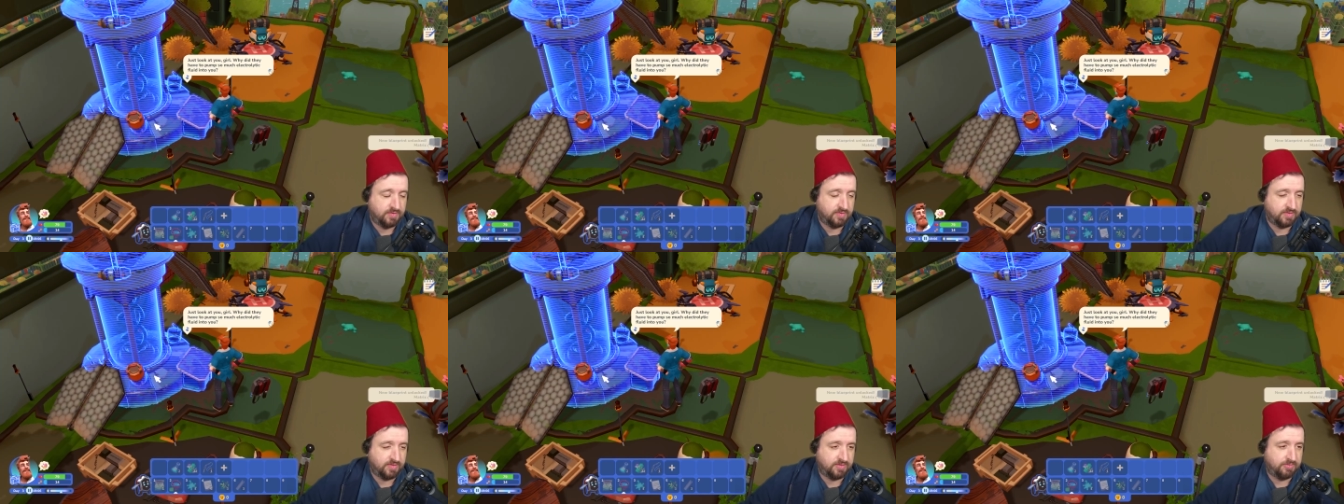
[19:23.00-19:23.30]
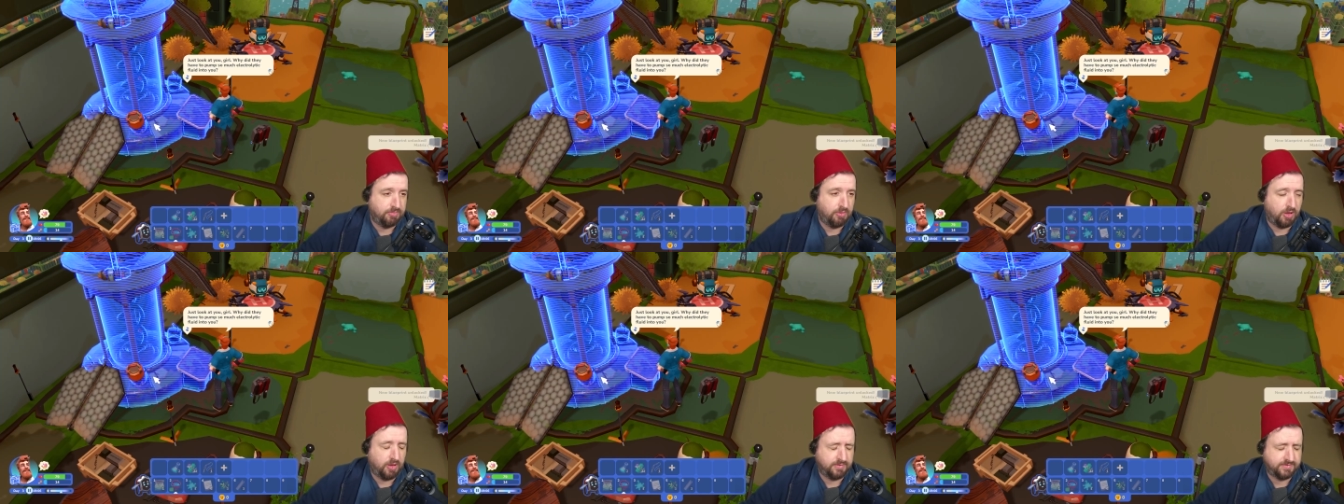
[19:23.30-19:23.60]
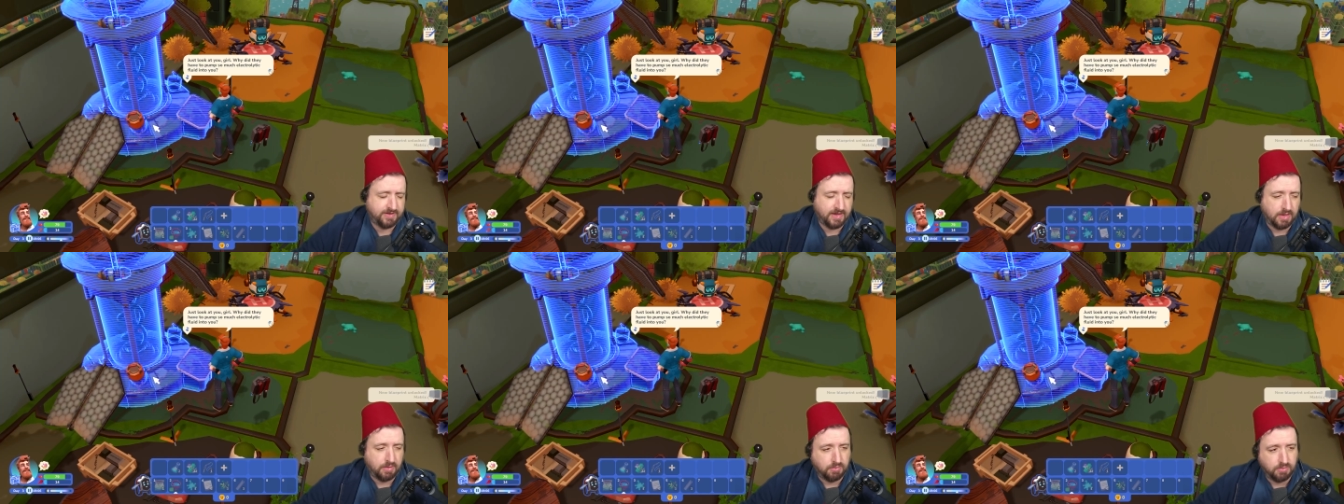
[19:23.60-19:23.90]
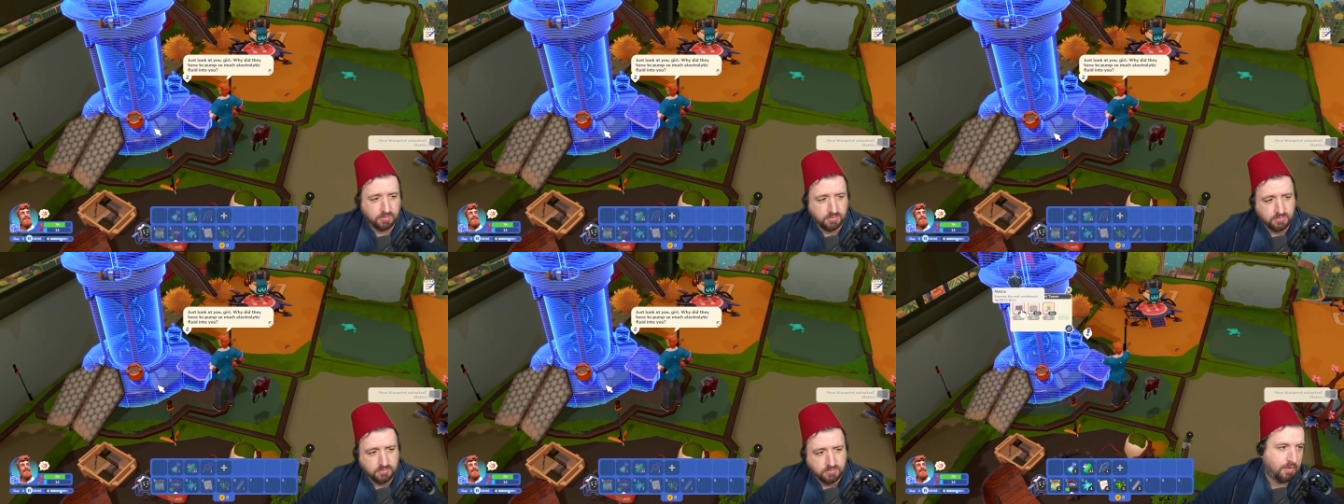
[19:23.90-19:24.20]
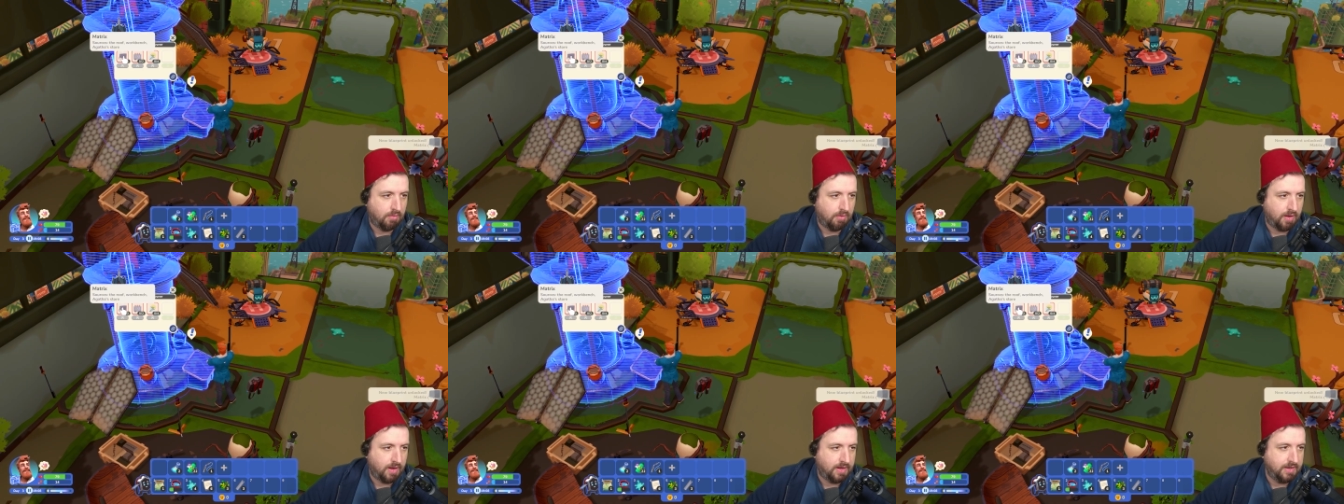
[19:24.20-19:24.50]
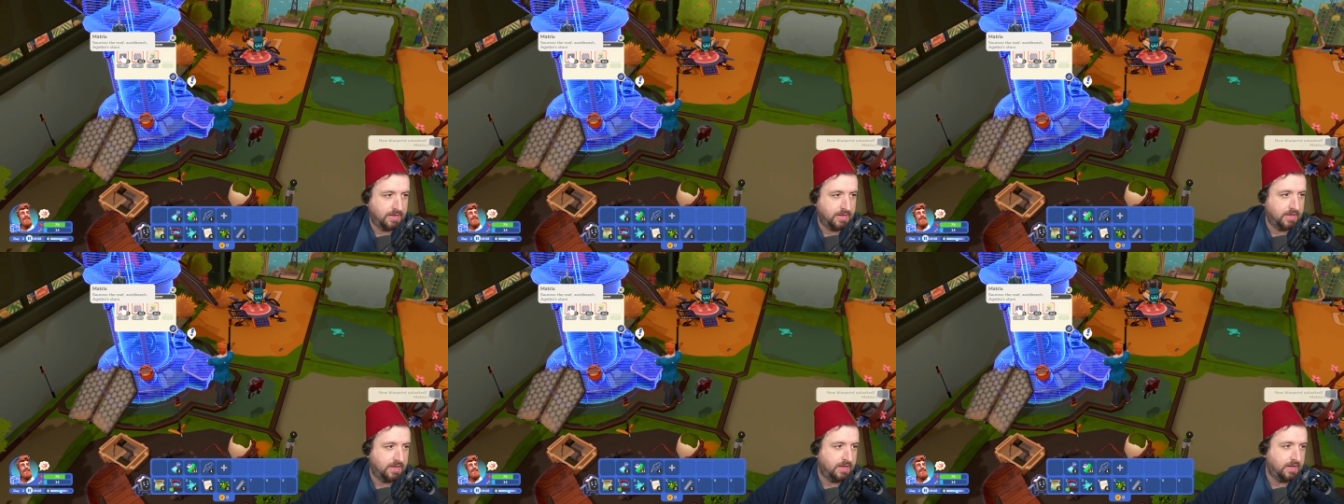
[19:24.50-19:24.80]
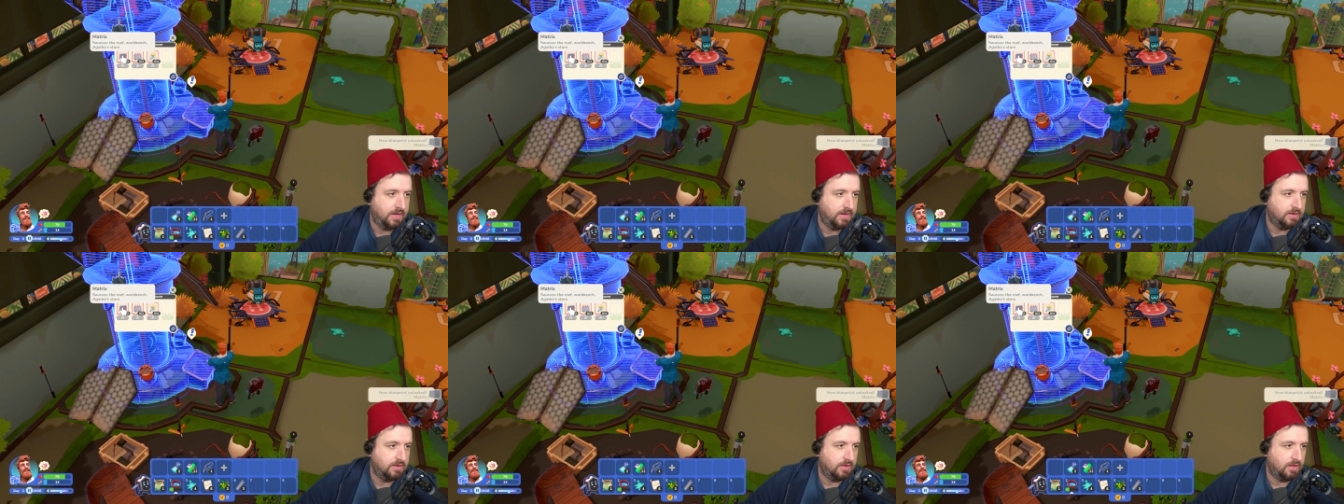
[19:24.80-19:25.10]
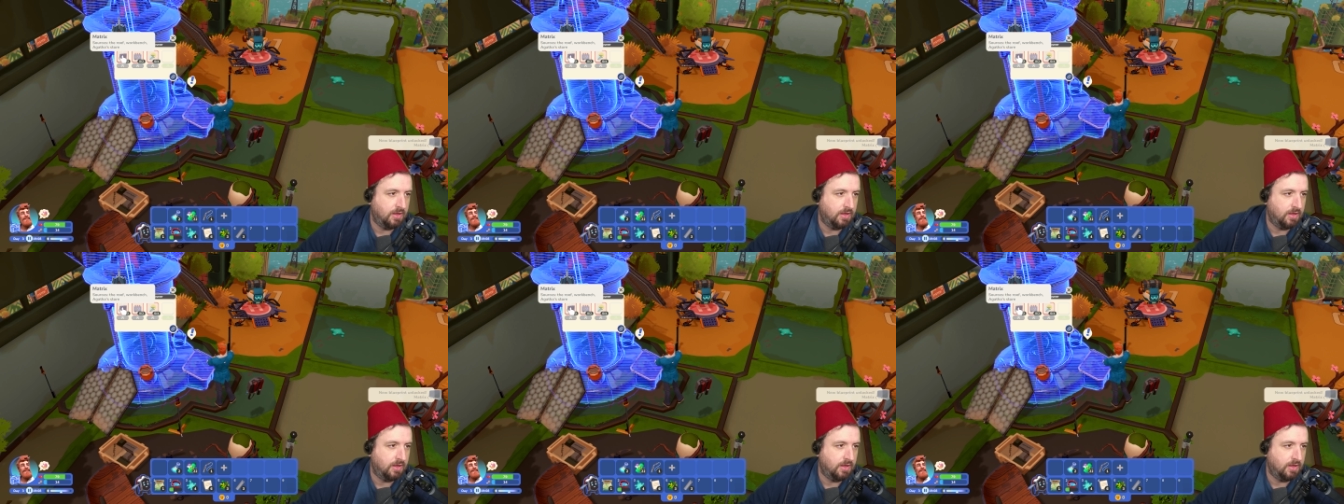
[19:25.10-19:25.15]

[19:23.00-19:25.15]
is the smart tower. All right, I need